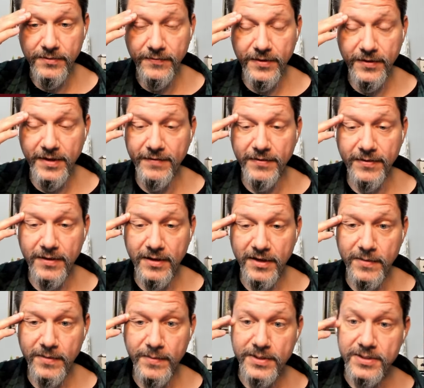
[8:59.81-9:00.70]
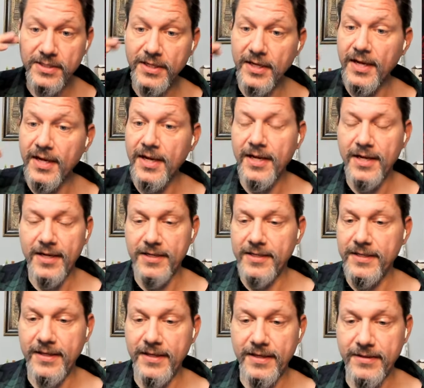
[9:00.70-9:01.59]
If you have a therapist,
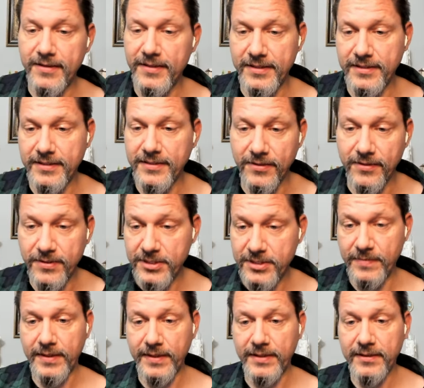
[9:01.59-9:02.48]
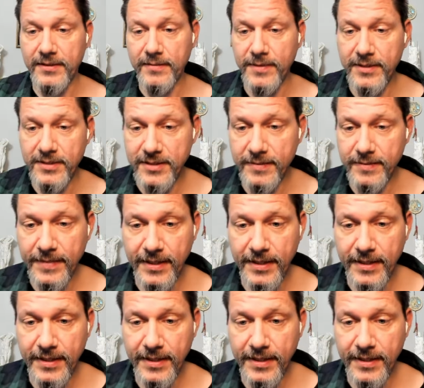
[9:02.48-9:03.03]
don't expect it to be some kind